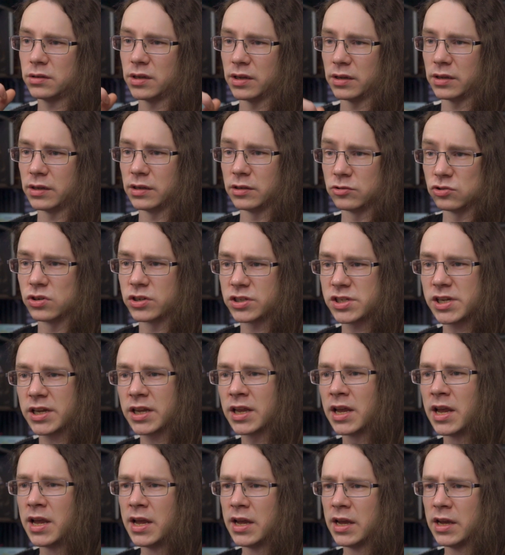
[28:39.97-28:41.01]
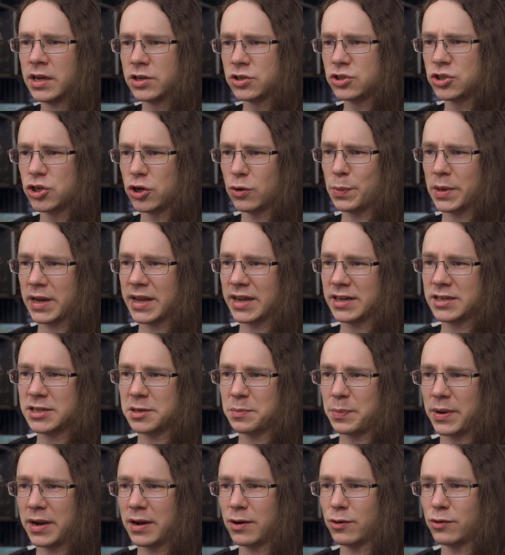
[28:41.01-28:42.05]
Interesting.
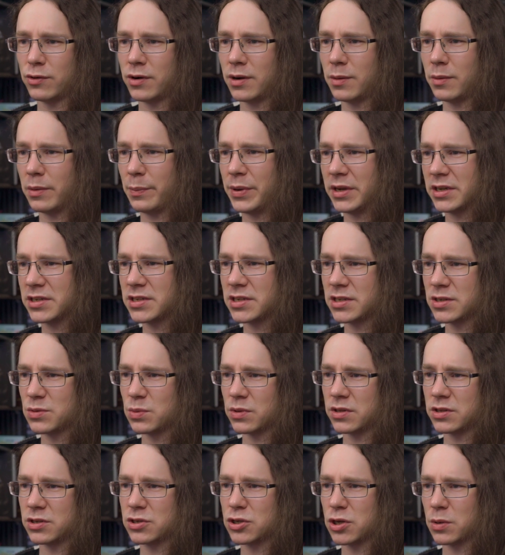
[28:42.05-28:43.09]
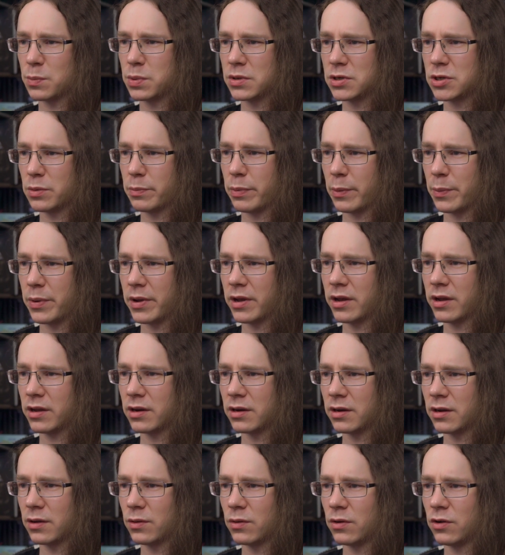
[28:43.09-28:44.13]
Duplicated power armor pieces with the super duper perk
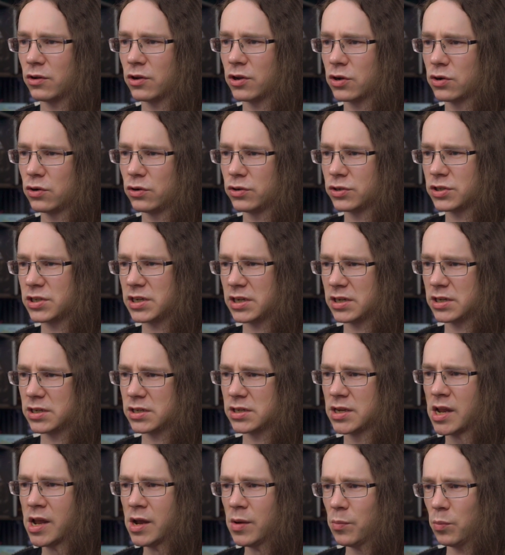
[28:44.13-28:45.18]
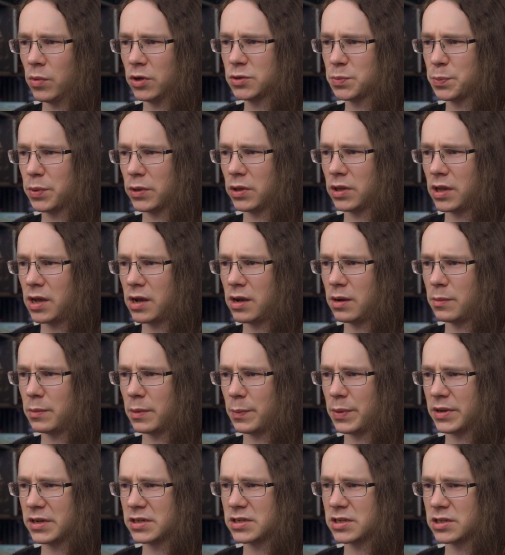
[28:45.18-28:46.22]
no longer causes multiple armor
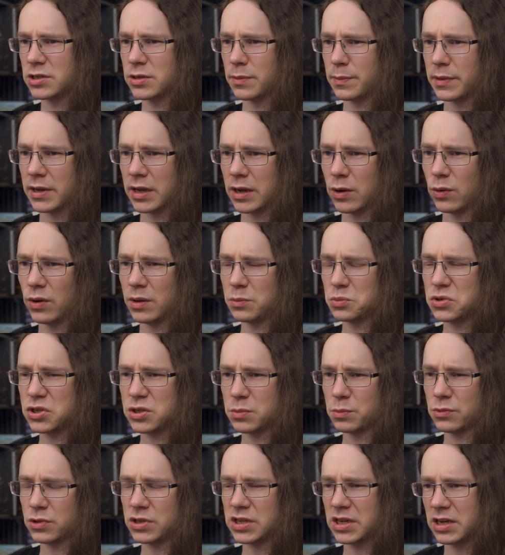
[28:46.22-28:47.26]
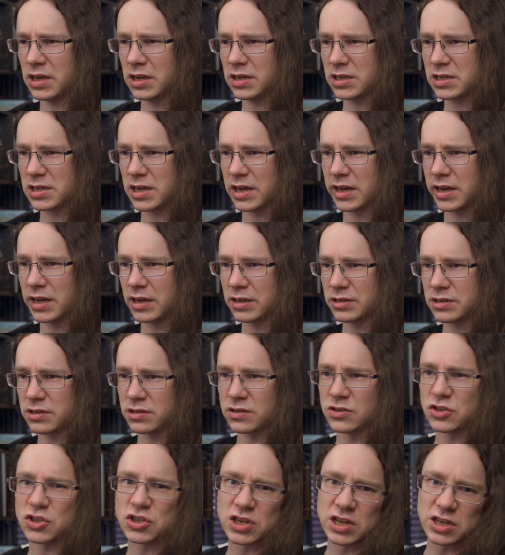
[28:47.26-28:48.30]
pieces to be equipped simultaneously. So
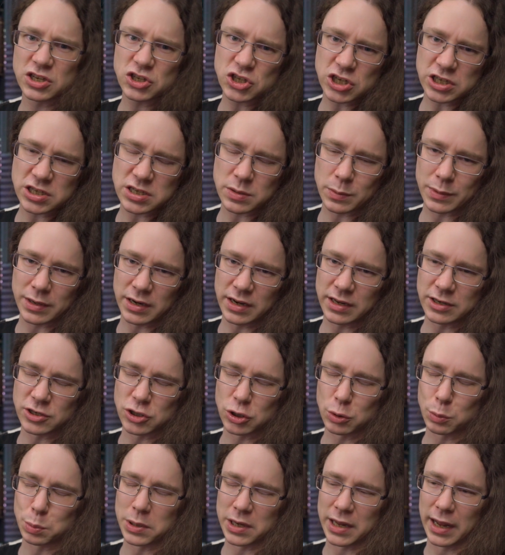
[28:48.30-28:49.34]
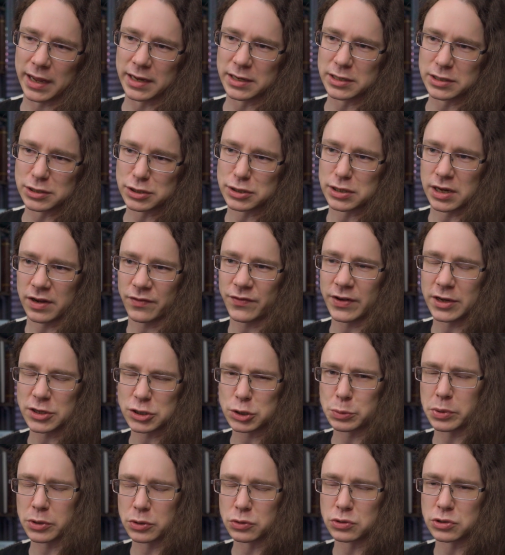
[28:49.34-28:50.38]
this is legitimately duplicated stuff as
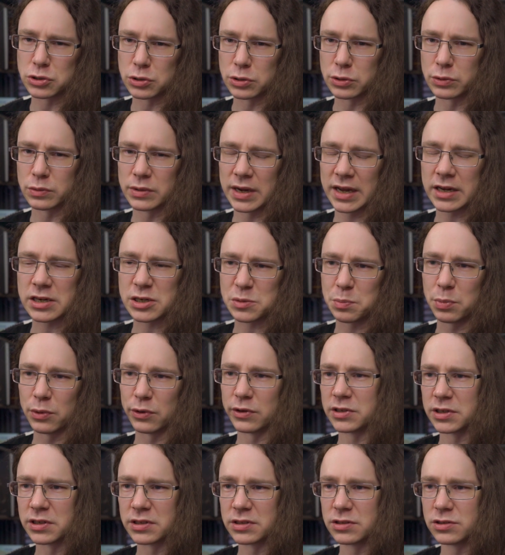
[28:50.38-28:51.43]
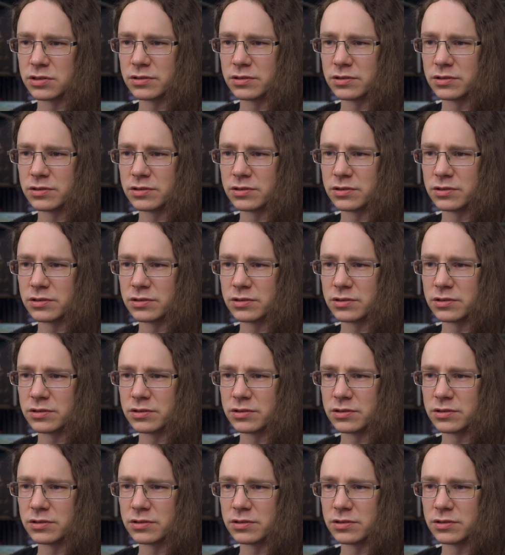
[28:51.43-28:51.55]
opposed to exploited.